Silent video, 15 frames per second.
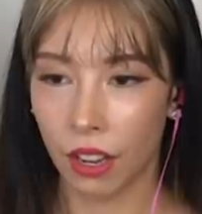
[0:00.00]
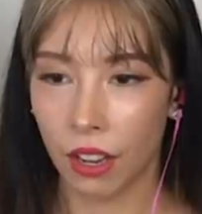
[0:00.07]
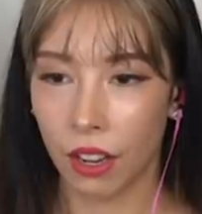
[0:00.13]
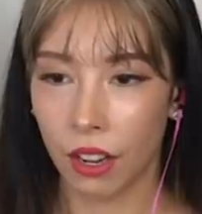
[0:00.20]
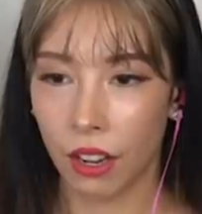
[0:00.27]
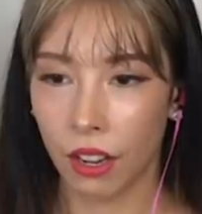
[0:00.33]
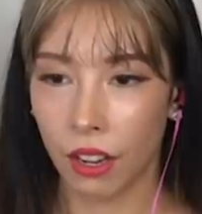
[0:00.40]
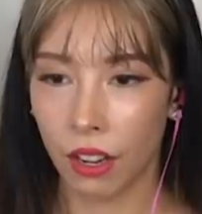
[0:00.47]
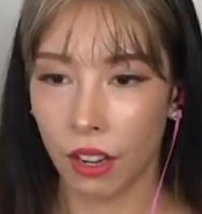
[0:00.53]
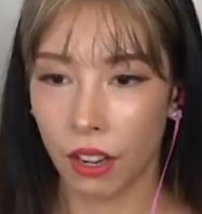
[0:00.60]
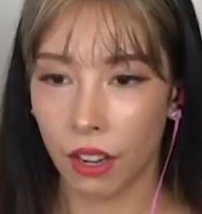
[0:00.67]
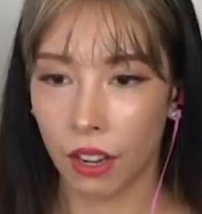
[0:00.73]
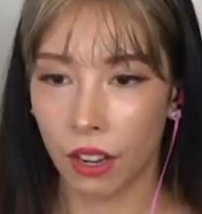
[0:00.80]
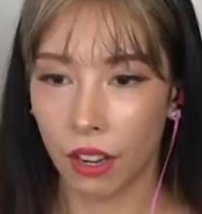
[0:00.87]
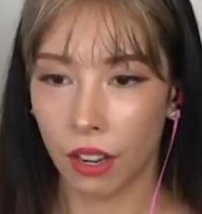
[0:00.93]

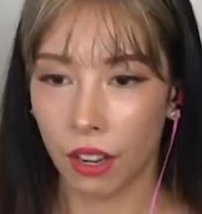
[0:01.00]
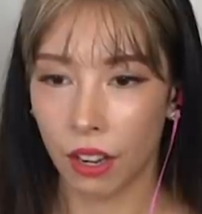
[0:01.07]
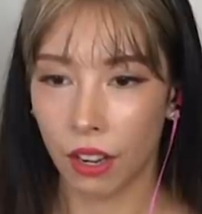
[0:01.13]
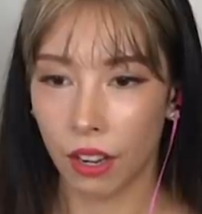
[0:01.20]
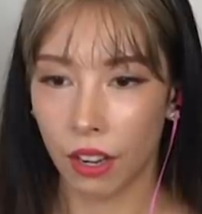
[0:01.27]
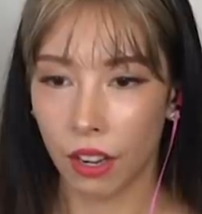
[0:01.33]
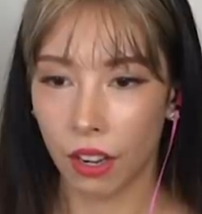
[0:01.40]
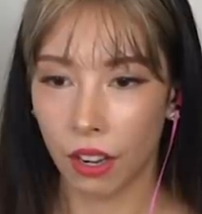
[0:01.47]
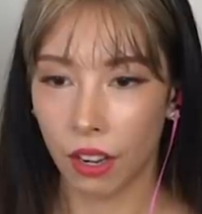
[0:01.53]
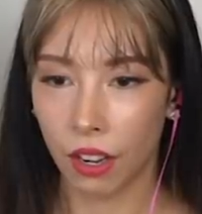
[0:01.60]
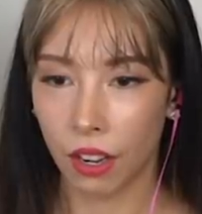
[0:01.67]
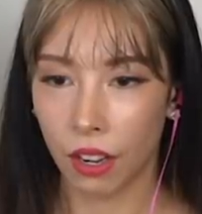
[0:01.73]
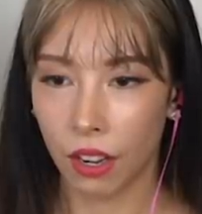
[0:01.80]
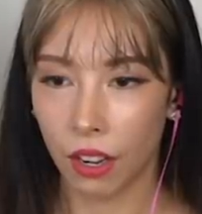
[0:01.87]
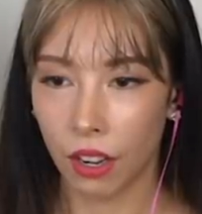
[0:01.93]

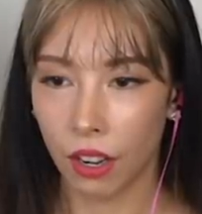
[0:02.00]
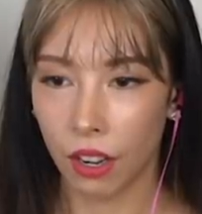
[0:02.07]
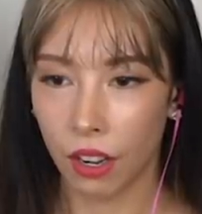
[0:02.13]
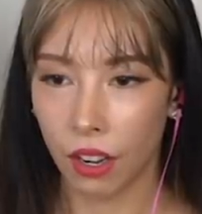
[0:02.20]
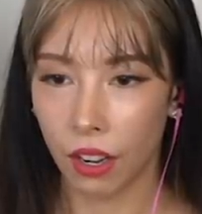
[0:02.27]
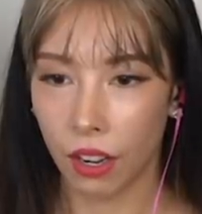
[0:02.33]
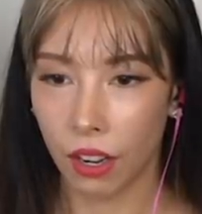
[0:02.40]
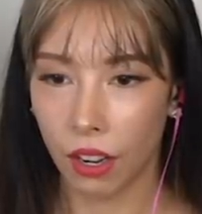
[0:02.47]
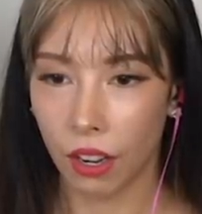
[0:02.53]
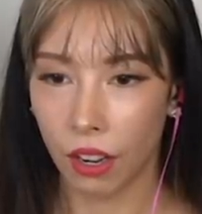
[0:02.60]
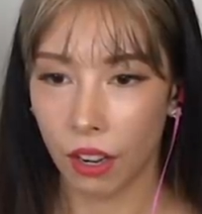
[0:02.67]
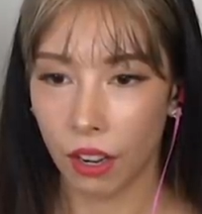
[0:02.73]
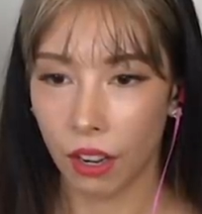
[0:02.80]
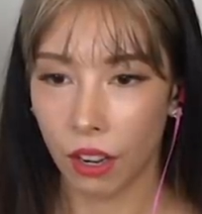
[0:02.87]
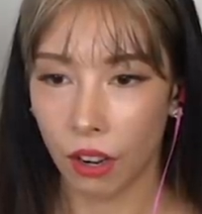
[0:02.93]

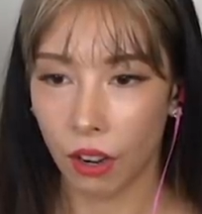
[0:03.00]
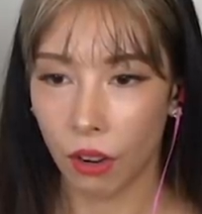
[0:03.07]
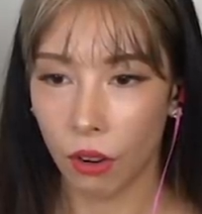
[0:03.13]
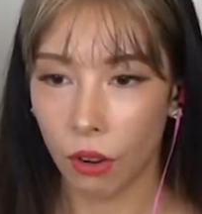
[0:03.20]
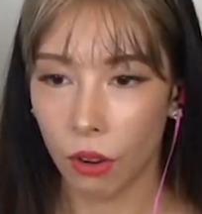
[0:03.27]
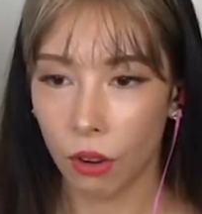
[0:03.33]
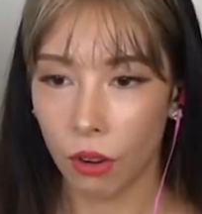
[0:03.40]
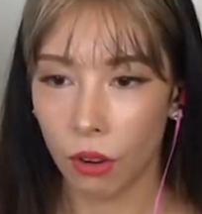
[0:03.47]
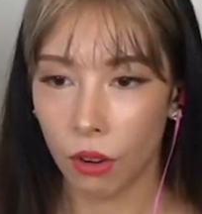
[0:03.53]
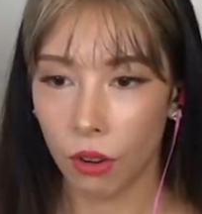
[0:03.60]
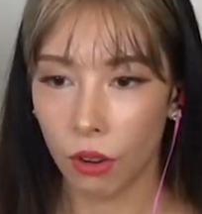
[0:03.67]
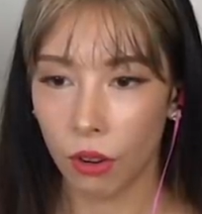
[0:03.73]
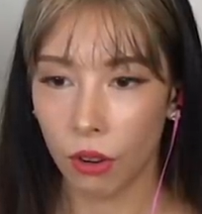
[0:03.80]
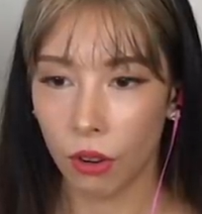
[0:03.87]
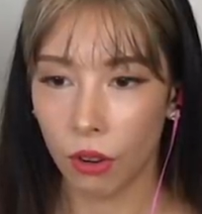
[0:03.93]

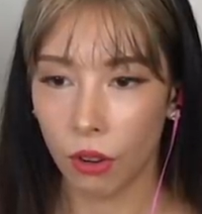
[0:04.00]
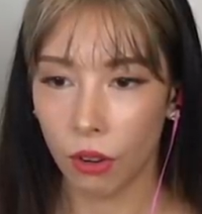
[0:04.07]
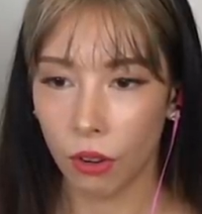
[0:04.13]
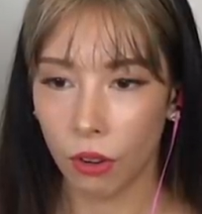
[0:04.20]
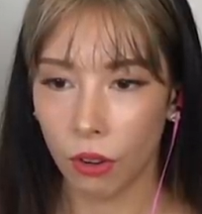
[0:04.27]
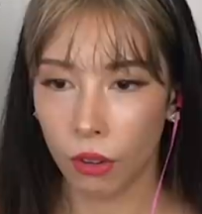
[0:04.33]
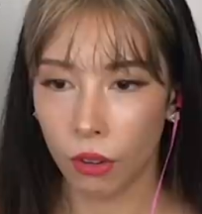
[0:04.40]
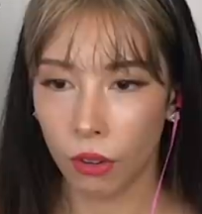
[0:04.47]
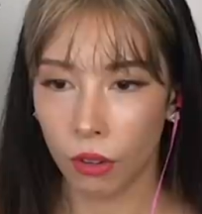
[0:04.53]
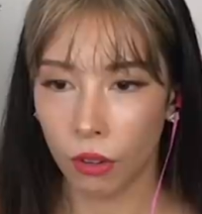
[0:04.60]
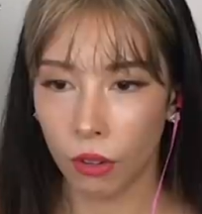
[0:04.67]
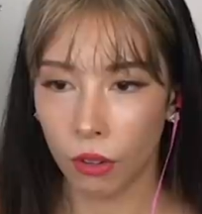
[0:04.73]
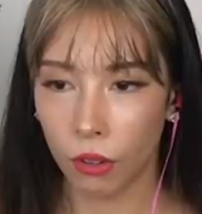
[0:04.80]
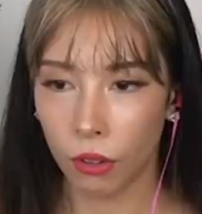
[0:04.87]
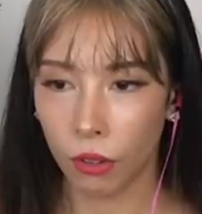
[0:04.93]

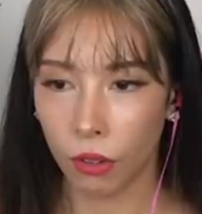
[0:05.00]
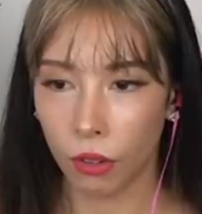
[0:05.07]
No words are spoken by the person on screen.